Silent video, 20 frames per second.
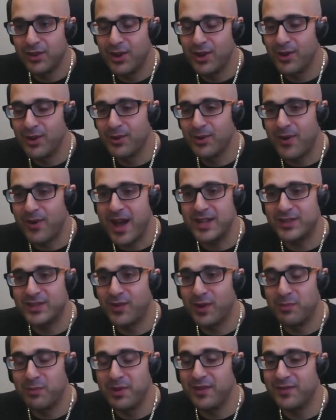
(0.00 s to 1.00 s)

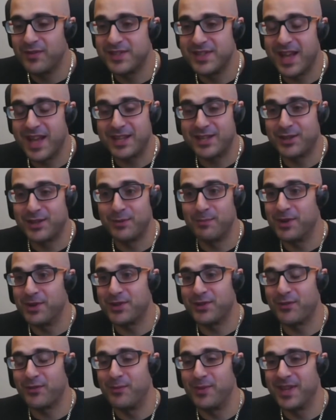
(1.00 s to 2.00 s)
grass-fed beef's not so much
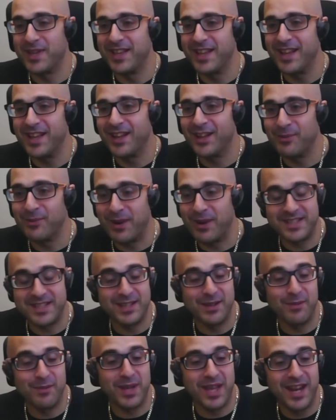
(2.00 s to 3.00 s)
of a big deal. Whereas in
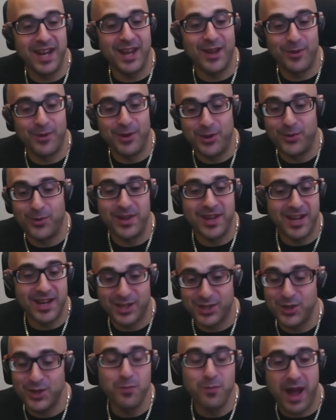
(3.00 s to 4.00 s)
the beginning, when you were eating
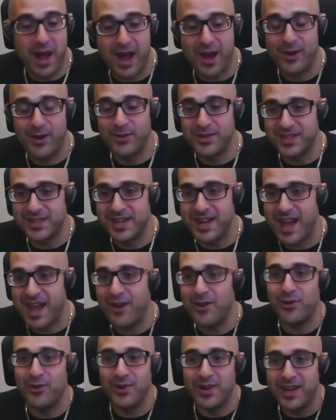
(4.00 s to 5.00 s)
2 pounds and now
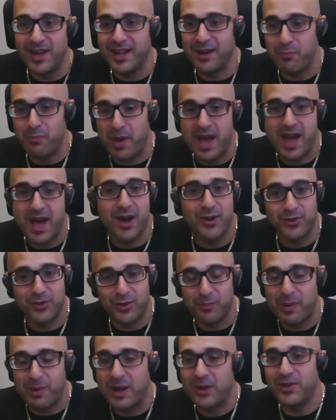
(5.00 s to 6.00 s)
you're eating 1 pound
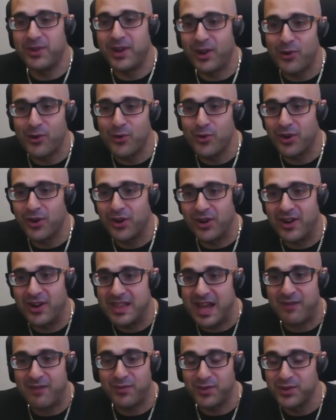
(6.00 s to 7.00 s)
or 1.25 pounds and
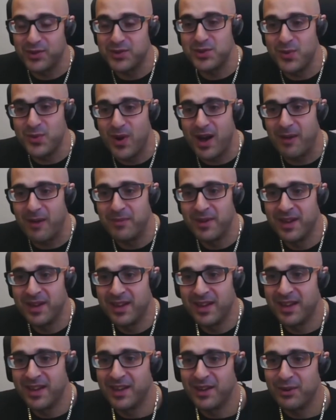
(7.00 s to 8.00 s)
that fills you up,
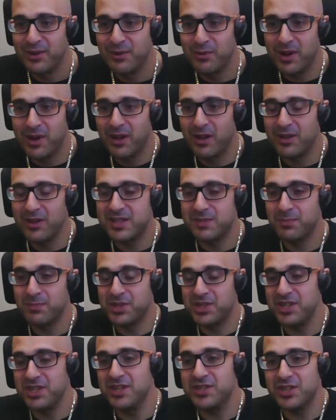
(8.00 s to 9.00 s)
well, it's
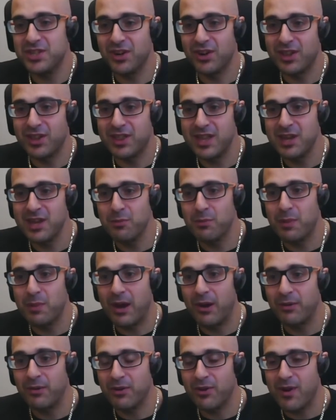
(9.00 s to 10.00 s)
much easier to think
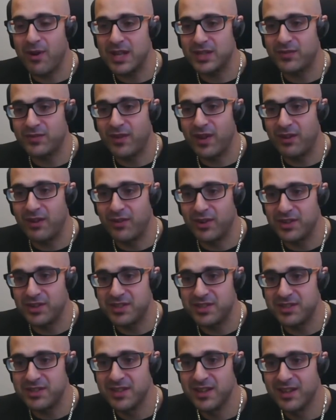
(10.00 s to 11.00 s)
about grass-fed
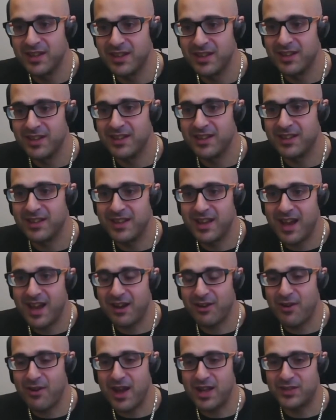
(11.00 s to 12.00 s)
versus not
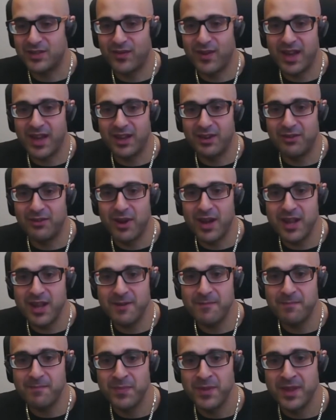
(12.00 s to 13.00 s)
grass-fed, right?
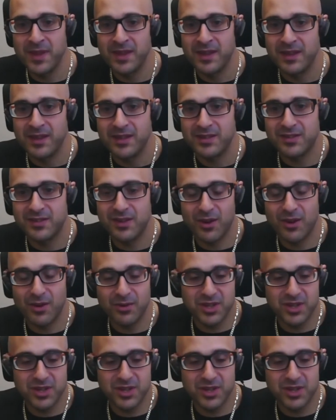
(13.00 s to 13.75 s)
So